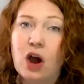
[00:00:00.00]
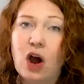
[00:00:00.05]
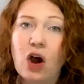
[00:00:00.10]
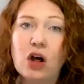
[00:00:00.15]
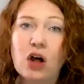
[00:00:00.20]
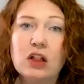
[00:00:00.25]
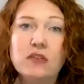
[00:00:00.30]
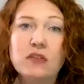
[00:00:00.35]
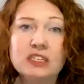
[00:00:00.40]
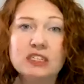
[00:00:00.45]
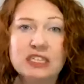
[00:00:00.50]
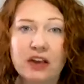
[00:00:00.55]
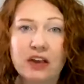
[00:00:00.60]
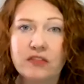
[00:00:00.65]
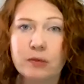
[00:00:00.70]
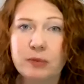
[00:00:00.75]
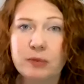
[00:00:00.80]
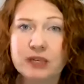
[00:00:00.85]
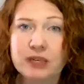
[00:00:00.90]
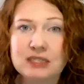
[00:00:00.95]
All of us
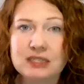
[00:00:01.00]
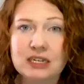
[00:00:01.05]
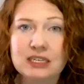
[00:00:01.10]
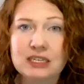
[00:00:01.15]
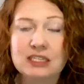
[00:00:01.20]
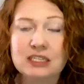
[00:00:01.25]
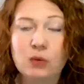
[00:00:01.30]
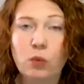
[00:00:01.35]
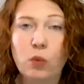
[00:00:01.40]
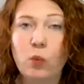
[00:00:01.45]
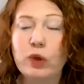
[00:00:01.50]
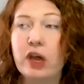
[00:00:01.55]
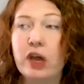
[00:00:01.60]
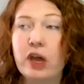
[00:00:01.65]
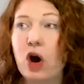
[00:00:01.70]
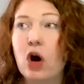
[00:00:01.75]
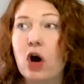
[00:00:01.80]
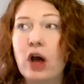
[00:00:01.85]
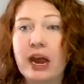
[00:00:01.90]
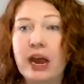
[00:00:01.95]
have a business. We
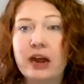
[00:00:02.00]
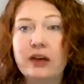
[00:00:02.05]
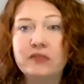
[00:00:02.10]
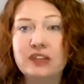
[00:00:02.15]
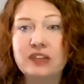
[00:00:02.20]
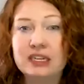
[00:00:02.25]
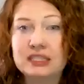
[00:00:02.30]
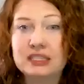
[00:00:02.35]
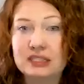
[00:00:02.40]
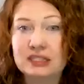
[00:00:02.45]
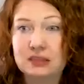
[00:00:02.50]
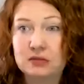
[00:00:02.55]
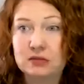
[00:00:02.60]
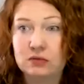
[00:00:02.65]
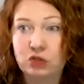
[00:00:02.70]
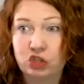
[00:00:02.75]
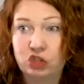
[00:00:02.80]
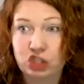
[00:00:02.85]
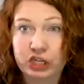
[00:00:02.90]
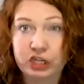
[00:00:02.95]
all have this
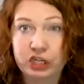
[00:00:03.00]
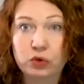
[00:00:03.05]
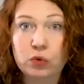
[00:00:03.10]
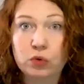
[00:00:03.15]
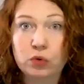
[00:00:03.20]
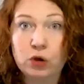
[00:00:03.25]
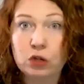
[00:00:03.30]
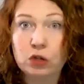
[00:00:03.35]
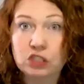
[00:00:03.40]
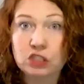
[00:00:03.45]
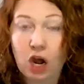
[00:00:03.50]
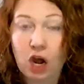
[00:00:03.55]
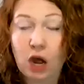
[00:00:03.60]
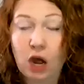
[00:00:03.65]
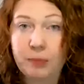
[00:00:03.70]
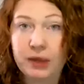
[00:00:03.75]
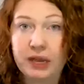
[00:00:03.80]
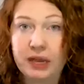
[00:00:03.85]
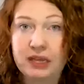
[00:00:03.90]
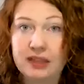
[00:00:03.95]
general
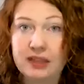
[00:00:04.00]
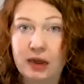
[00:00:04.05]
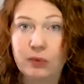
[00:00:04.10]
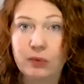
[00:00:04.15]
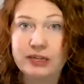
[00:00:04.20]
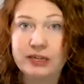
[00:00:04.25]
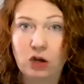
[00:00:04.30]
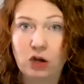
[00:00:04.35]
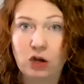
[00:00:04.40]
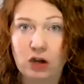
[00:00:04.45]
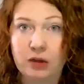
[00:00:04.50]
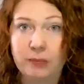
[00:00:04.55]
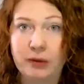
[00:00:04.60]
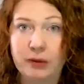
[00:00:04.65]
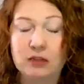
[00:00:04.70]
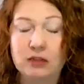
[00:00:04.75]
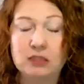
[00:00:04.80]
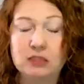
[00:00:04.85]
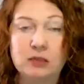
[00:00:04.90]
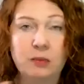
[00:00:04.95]
topic that we talk
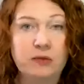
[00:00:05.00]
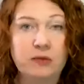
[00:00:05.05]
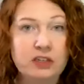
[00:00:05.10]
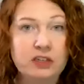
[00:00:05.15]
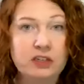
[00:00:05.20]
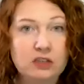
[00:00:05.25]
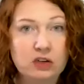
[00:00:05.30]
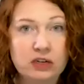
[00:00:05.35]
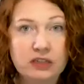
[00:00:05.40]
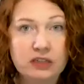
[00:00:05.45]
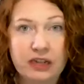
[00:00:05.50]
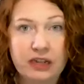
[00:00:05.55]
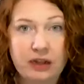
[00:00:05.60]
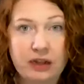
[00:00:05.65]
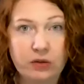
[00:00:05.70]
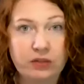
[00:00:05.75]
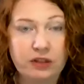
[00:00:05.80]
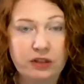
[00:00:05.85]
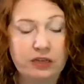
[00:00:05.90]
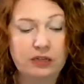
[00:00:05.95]
about. Some of us are in the
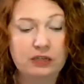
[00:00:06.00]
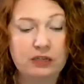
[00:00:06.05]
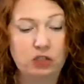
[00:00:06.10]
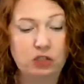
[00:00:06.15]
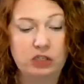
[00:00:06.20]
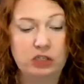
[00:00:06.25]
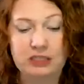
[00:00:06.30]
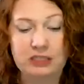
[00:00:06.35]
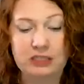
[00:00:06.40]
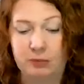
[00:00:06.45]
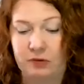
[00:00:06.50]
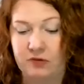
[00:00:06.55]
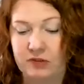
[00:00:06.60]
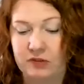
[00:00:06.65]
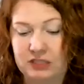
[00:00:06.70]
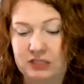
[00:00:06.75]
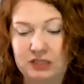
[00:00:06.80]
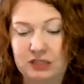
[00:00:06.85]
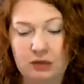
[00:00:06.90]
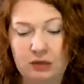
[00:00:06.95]
health industry, some of
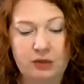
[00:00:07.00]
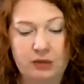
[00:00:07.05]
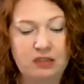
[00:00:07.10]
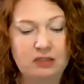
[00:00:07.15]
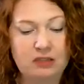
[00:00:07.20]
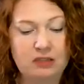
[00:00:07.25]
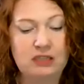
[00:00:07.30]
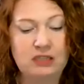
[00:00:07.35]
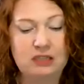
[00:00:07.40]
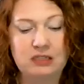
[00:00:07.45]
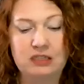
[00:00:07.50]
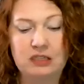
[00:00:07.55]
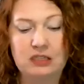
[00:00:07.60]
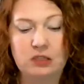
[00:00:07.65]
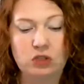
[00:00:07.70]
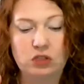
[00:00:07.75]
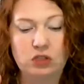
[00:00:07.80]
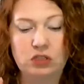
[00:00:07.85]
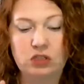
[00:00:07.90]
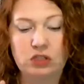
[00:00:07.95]
us in the business
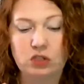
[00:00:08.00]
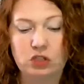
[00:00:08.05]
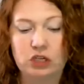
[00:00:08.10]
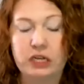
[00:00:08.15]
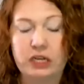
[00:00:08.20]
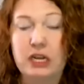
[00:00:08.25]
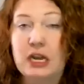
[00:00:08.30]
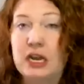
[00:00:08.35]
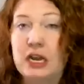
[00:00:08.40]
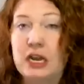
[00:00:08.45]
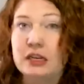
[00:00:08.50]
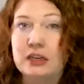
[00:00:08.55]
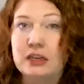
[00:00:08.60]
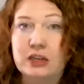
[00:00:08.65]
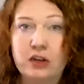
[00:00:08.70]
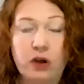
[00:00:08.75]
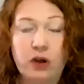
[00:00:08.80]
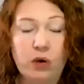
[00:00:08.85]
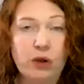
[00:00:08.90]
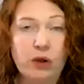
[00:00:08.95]
industry.
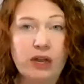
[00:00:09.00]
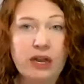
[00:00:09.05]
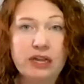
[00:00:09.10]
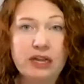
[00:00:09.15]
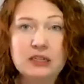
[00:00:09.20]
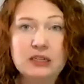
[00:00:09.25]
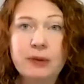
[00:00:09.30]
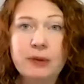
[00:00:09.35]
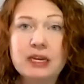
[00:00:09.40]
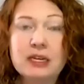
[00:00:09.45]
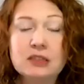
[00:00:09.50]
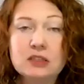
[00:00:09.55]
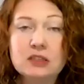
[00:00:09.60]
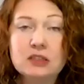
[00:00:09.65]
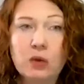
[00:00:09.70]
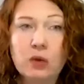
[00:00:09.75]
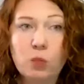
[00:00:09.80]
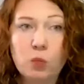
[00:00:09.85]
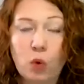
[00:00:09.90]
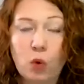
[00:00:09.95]
It depends
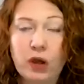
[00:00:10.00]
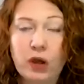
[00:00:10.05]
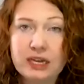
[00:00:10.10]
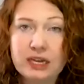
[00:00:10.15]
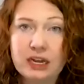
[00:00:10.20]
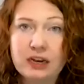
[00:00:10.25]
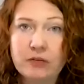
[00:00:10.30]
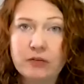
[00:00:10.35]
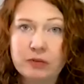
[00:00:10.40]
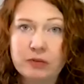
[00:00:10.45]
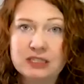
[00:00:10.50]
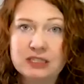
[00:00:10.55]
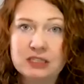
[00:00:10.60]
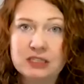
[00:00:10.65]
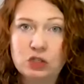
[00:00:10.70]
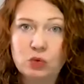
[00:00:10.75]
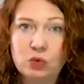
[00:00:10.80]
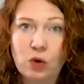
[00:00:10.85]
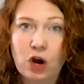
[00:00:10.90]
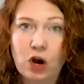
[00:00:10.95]
on what kind of
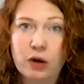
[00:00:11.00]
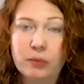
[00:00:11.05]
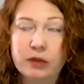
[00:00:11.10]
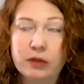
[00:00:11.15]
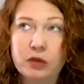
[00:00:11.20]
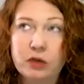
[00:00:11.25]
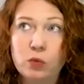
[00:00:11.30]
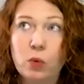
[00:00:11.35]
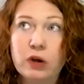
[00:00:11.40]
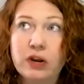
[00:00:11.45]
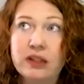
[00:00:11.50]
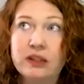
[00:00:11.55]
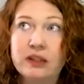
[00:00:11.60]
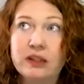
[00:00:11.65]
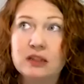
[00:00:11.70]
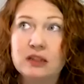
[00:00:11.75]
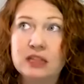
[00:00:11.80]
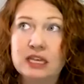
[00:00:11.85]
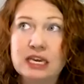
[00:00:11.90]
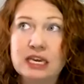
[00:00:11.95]
business you are, but you want to
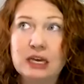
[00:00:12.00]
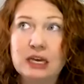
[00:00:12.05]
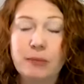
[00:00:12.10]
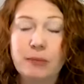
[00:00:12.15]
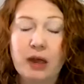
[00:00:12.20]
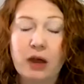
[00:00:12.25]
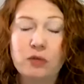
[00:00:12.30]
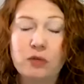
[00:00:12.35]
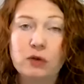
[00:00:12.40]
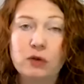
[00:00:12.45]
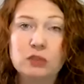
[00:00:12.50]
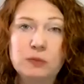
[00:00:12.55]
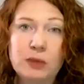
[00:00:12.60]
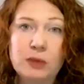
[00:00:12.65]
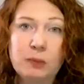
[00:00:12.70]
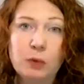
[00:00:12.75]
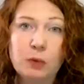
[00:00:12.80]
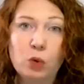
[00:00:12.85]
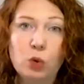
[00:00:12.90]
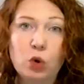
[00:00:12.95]
think about
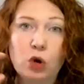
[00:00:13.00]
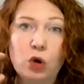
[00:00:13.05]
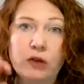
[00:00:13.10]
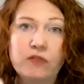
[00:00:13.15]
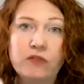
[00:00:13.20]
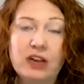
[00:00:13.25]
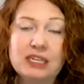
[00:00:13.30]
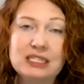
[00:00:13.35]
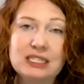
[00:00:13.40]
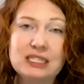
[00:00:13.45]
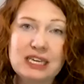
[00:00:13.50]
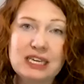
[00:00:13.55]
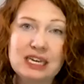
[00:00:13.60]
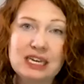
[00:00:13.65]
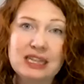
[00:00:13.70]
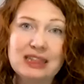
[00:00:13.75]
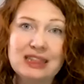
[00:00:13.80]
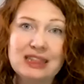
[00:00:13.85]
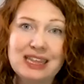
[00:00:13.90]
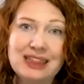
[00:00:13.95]
people who are investing
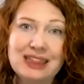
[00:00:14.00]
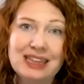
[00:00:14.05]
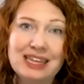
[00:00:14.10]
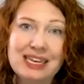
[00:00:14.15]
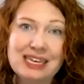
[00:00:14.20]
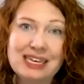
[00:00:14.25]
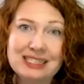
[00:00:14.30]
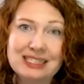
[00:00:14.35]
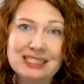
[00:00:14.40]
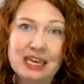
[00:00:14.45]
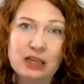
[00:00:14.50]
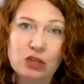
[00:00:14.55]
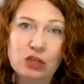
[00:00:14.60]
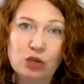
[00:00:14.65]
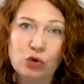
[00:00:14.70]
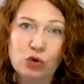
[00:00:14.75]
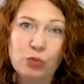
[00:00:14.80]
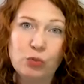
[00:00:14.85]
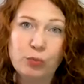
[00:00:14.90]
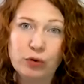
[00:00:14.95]
in the things that
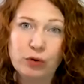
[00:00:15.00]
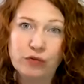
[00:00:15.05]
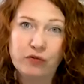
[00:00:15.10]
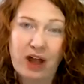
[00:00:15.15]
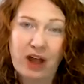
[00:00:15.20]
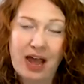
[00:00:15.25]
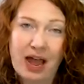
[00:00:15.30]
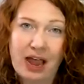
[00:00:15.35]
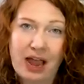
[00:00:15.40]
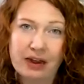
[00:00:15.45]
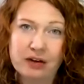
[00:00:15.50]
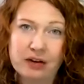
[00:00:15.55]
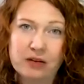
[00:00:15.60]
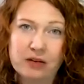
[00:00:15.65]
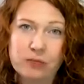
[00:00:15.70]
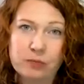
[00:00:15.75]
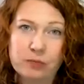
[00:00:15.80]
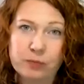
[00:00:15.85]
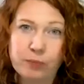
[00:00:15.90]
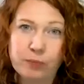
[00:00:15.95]
you provide
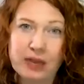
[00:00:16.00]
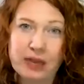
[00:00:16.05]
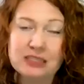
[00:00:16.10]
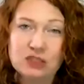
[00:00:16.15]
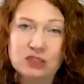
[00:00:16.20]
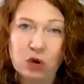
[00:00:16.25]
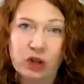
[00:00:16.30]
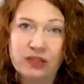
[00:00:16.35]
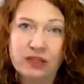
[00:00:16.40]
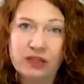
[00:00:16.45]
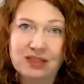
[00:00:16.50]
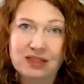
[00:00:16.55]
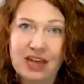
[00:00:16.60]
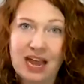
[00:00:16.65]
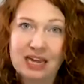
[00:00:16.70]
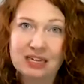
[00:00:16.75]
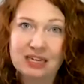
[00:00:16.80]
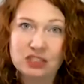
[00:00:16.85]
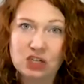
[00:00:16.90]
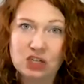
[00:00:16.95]
based on
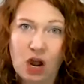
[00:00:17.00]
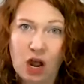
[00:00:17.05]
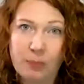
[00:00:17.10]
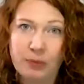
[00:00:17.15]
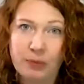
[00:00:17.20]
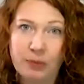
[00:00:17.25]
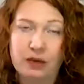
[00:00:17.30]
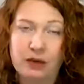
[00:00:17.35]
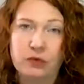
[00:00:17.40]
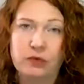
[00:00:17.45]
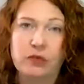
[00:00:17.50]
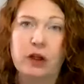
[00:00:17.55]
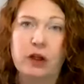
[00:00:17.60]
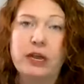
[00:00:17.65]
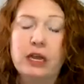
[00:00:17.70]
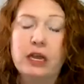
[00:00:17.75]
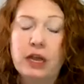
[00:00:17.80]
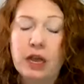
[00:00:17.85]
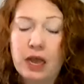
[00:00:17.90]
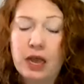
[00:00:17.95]
that topic,
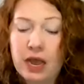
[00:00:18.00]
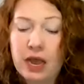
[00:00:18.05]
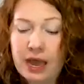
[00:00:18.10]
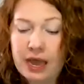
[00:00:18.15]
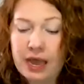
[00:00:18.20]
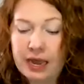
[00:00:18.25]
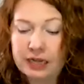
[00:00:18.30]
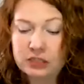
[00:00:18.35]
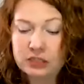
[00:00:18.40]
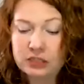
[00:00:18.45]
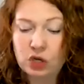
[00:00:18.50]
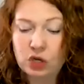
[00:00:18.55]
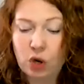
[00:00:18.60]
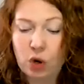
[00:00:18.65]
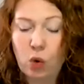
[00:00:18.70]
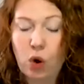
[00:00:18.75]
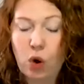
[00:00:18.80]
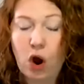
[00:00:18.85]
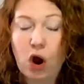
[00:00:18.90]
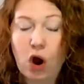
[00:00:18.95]
right? And
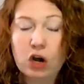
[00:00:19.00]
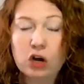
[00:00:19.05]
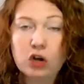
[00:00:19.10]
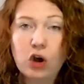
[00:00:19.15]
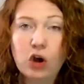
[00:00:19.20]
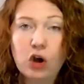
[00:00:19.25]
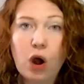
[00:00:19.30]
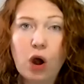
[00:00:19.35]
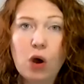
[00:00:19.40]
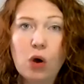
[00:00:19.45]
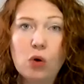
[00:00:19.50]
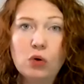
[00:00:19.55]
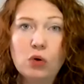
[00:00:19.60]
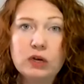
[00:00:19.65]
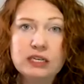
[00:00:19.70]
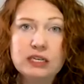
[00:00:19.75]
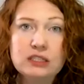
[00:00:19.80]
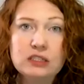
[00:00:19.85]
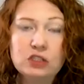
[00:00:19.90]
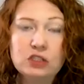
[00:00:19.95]
so our goal
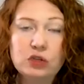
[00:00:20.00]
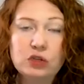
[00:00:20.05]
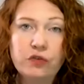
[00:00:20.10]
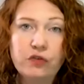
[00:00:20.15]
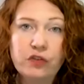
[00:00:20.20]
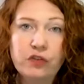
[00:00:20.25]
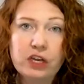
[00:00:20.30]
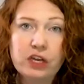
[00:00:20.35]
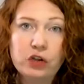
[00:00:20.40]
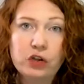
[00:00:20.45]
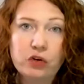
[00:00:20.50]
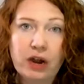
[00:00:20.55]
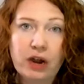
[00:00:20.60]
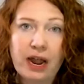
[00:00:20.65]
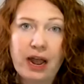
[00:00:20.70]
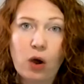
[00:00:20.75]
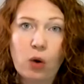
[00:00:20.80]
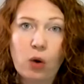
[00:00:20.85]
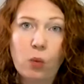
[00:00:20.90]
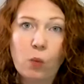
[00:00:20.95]
is to figure
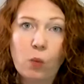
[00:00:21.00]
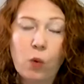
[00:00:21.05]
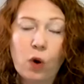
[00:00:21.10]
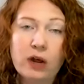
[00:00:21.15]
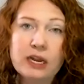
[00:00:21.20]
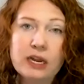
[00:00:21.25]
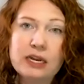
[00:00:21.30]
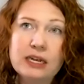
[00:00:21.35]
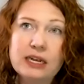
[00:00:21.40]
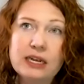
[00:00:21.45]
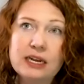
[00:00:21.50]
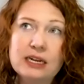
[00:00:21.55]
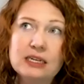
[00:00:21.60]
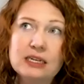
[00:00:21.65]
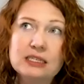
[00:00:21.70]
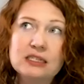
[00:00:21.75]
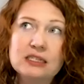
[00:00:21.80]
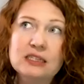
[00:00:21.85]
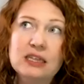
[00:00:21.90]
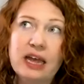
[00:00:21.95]
out what it
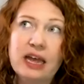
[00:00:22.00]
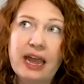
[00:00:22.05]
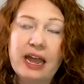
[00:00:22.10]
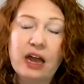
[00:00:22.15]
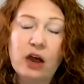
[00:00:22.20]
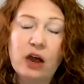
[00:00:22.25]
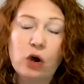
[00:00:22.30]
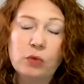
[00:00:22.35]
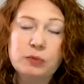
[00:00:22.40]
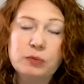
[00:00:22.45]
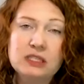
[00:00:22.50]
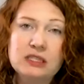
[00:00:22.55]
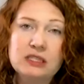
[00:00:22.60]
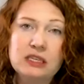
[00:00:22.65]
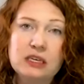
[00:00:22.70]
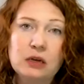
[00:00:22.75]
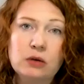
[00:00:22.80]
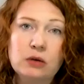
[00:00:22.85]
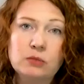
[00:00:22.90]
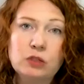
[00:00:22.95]
is that helps
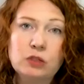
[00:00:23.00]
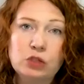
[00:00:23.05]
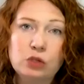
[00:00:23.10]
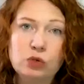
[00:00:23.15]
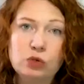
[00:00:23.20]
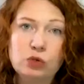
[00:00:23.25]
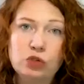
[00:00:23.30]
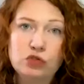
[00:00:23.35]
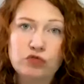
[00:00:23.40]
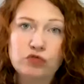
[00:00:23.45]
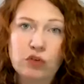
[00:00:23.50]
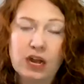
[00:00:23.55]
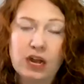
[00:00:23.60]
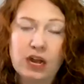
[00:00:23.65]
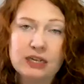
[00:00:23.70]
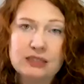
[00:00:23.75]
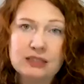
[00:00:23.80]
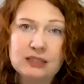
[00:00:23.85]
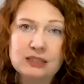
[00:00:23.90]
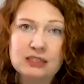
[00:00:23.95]
them to
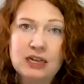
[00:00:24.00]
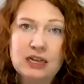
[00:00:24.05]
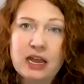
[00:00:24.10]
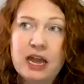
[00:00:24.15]
trust